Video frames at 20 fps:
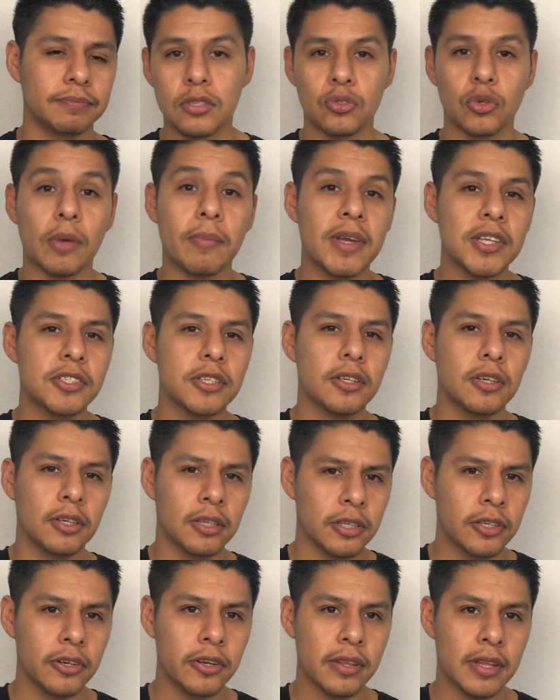So I mentioned
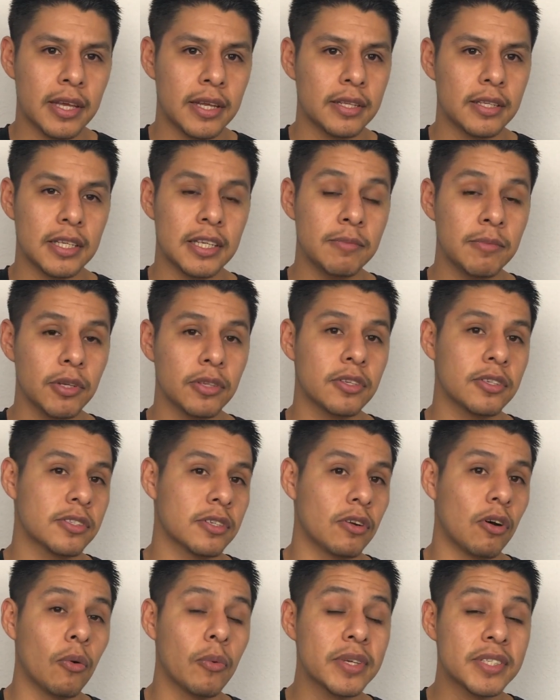earlier that email
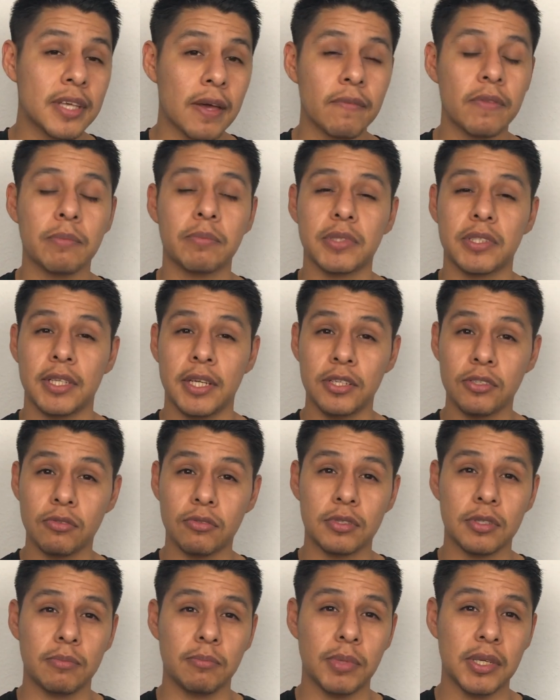doesn't always have the potential
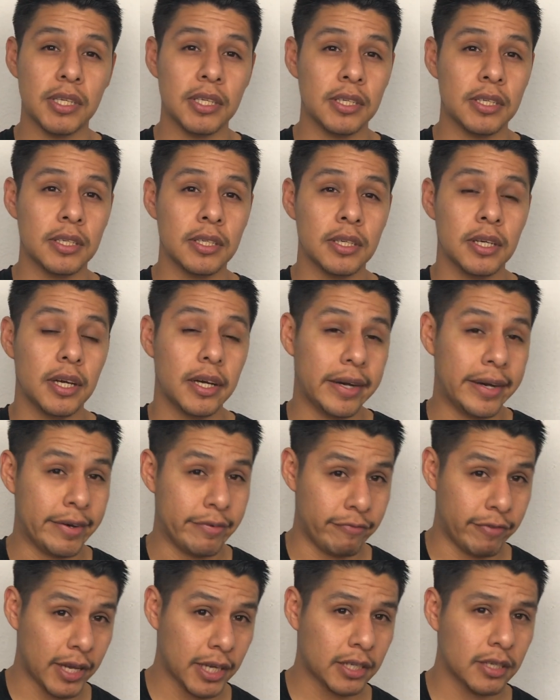to be
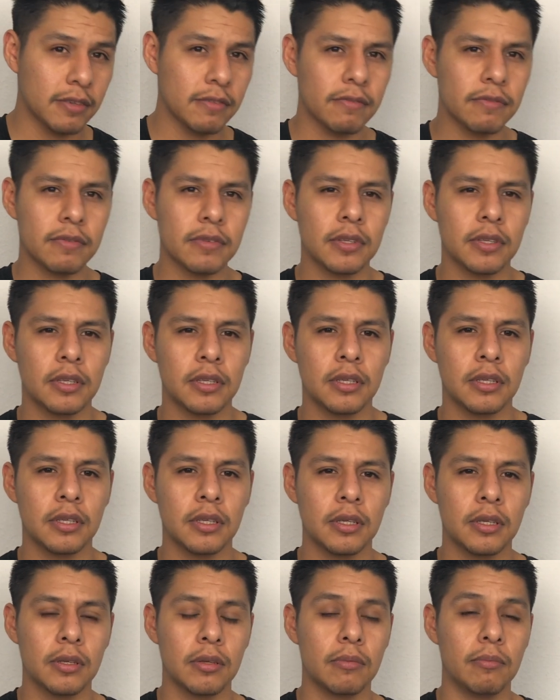effective,
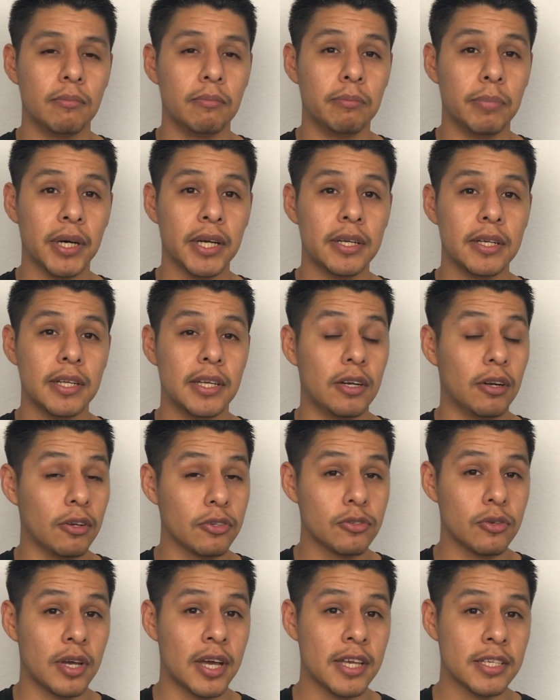but it
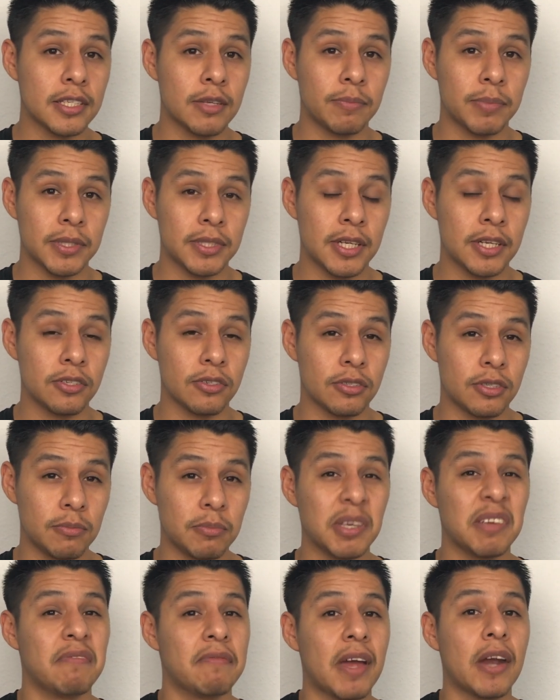also has the potential to
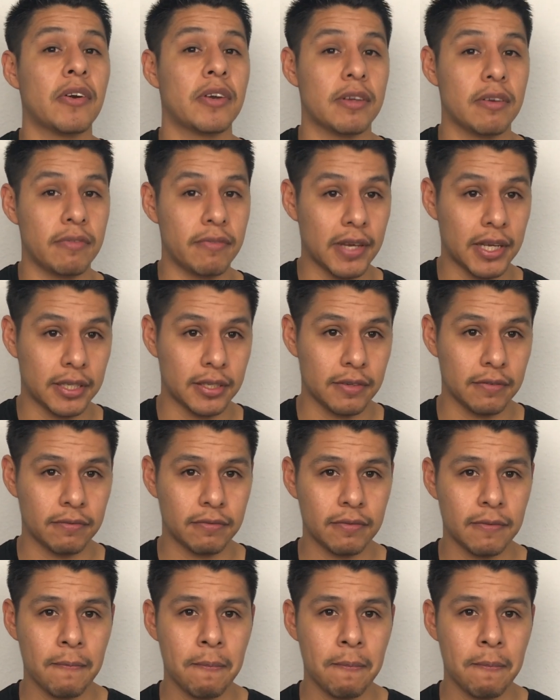be very effective.